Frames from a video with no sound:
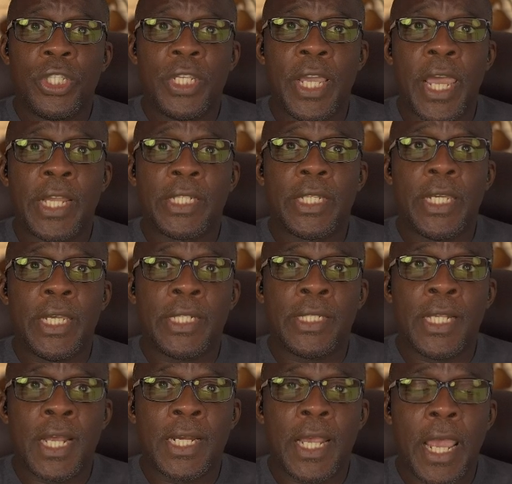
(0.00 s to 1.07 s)
debt is
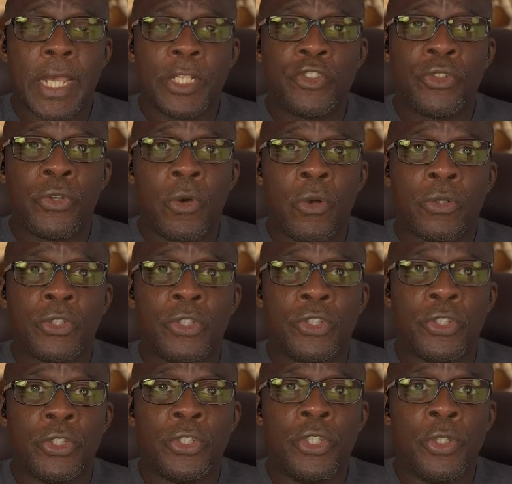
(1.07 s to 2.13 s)
that extra
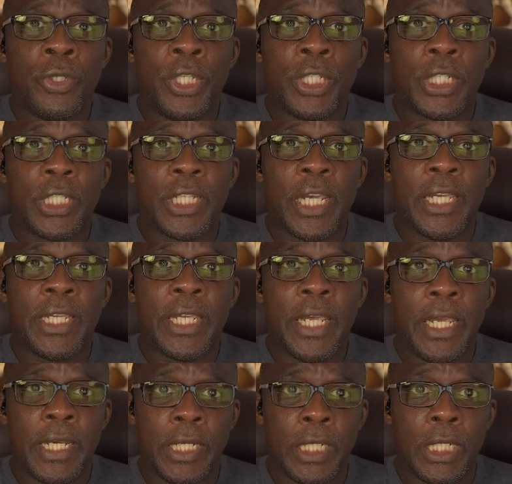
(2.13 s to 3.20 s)
oxygen you need to take
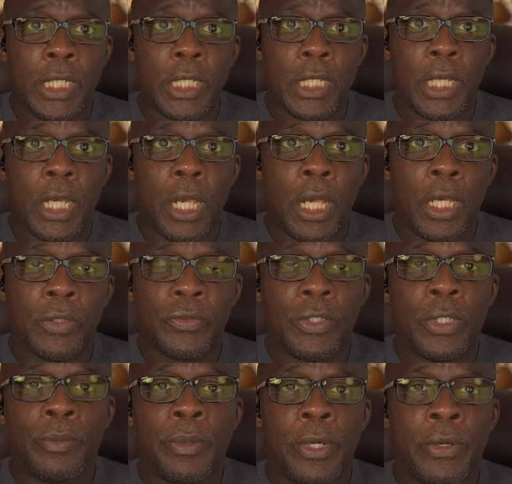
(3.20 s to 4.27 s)
in after a
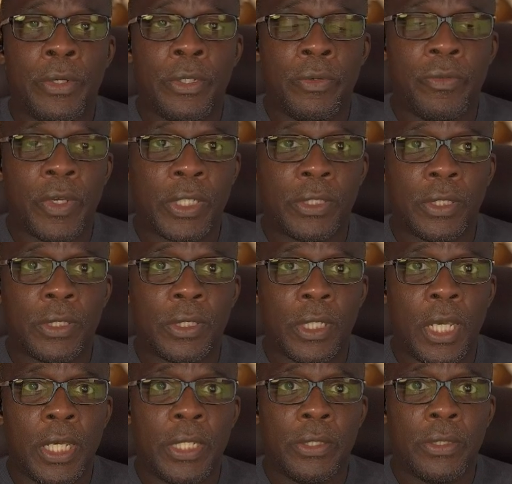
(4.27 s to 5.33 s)
period of
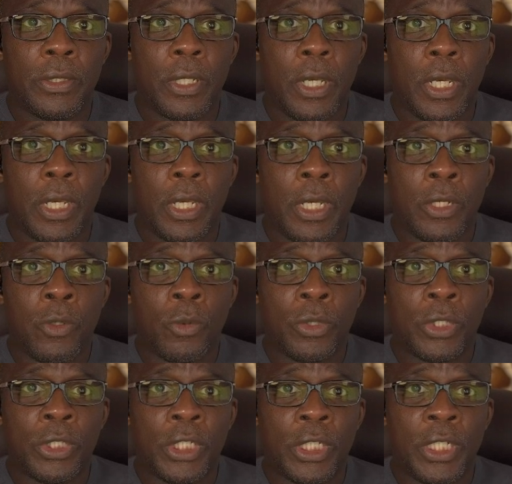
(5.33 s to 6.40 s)
exercise in order
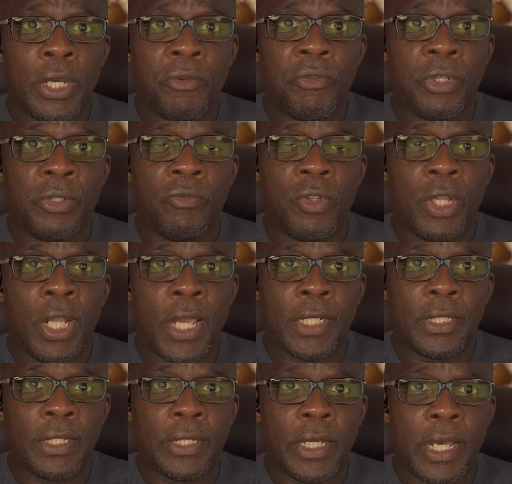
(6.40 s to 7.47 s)
to get rid of the
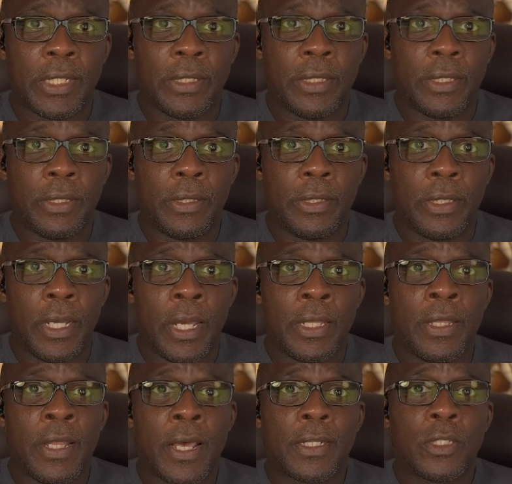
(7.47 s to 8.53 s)
lactic acid. And
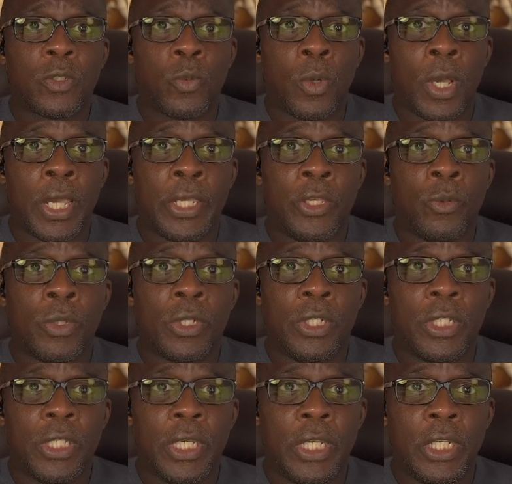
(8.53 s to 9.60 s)
that's why you
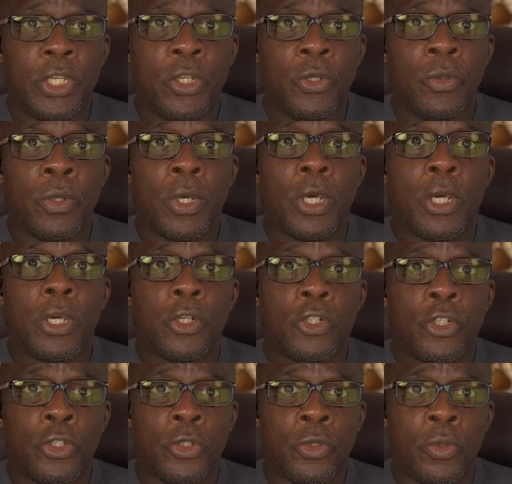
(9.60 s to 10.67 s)
continue
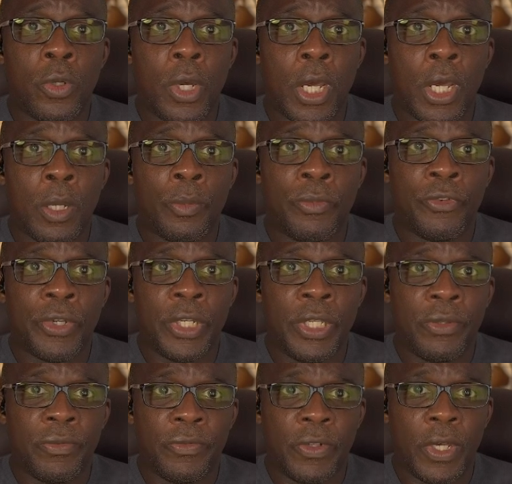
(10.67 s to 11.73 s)
to breathe
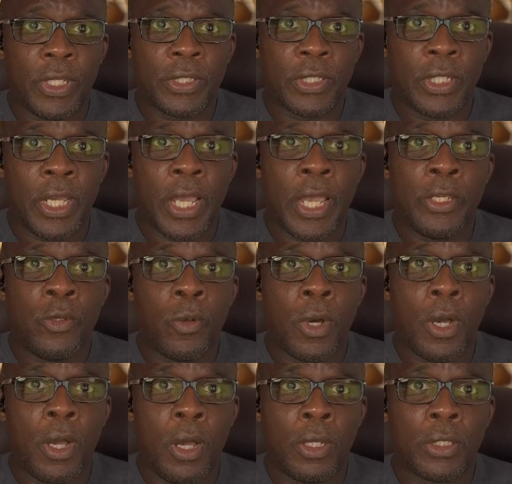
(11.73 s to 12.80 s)
faster and your
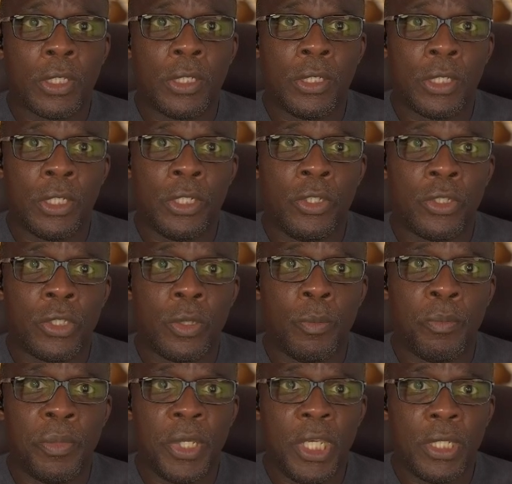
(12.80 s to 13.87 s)
heart continues to
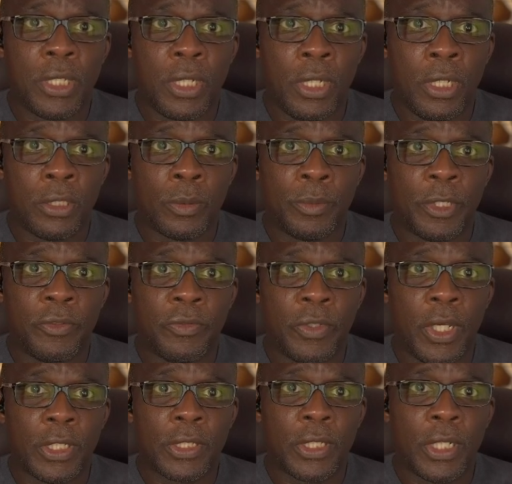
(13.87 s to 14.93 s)
beat a little bit
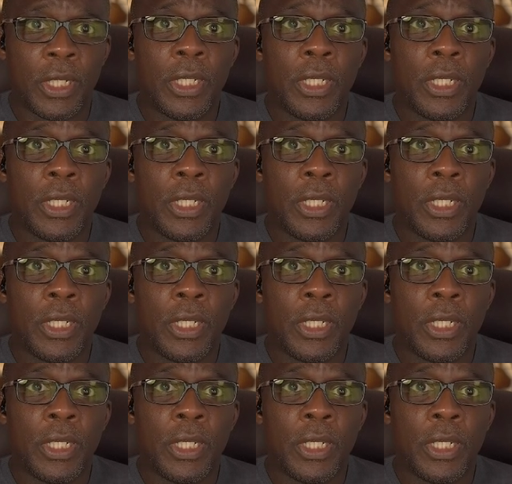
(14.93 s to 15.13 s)
faster